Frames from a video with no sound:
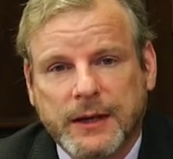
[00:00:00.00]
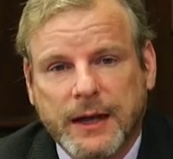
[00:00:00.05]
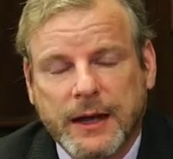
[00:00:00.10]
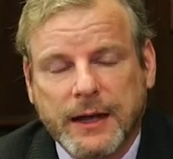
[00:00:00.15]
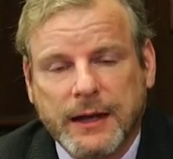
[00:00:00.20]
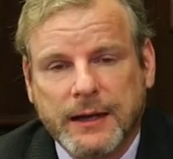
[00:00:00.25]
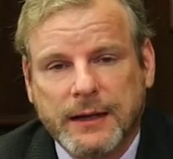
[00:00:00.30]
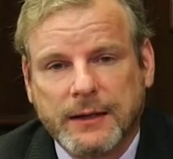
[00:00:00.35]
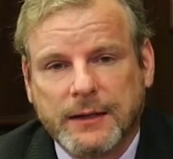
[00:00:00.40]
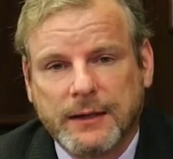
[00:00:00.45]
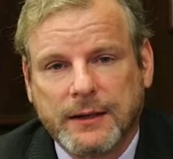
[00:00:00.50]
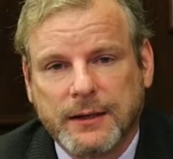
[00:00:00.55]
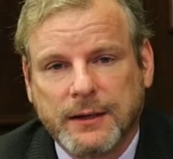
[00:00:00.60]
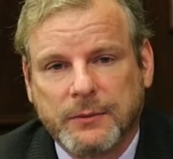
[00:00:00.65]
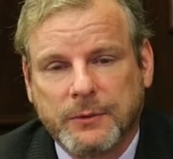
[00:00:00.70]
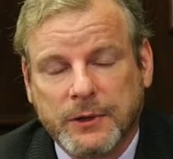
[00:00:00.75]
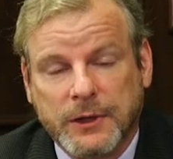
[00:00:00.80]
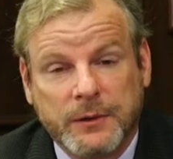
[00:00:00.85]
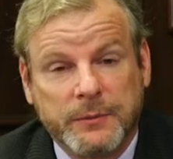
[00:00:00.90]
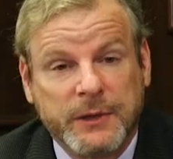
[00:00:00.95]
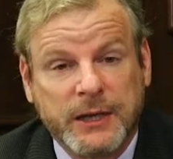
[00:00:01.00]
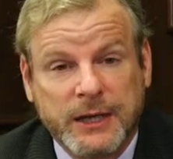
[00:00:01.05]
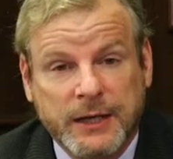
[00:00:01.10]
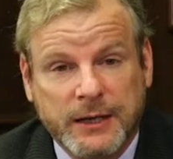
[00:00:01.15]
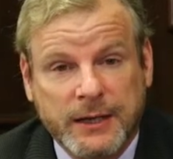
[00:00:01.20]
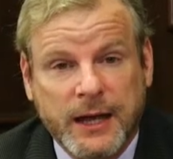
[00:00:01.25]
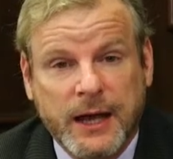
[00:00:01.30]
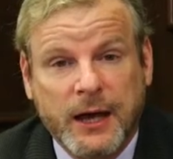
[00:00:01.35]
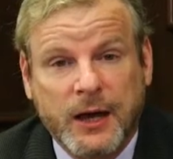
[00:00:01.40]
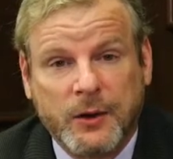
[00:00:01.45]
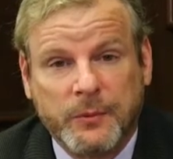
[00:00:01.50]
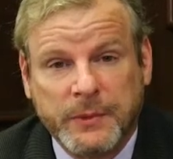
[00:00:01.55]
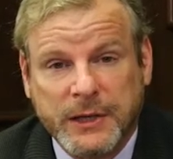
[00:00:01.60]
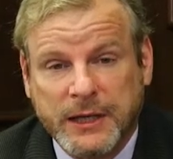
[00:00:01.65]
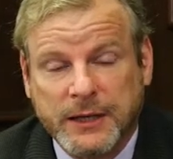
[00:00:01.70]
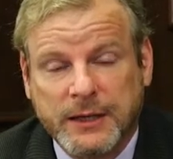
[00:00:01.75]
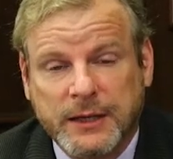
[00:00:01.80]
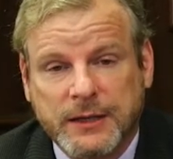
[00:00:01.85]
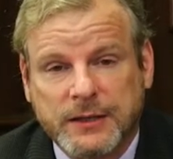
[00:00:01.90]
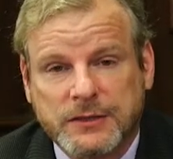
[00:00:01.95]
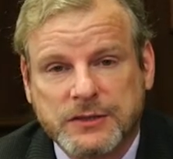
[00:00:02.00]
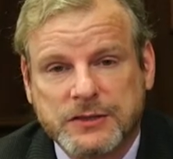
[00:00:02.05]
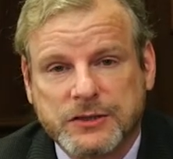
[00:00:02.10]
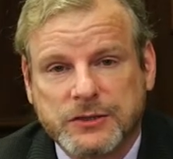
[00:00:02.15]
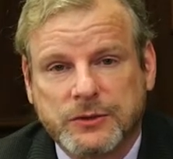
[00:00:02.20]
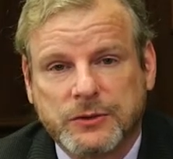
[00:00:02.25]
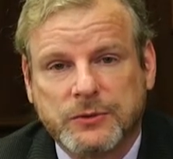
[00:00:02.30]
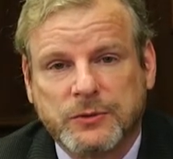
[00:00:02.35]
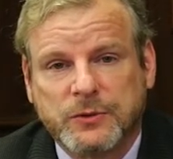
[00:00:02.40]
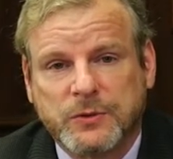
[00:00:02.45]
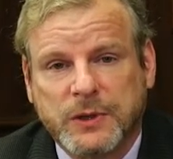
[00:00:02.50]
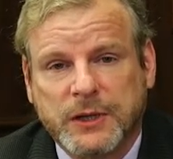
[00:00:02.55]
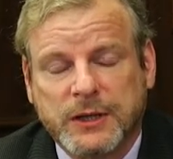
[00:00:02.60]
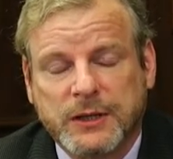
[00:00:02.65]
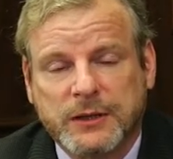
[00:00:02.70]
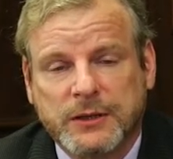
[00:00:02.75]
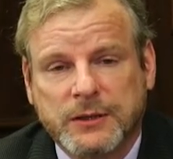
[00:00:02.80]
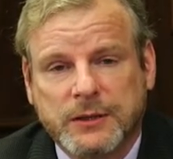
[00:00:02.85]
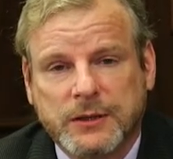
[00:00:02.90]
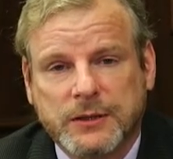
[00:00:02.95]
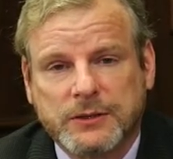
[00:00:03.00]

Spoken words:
and we're limiting now meetings to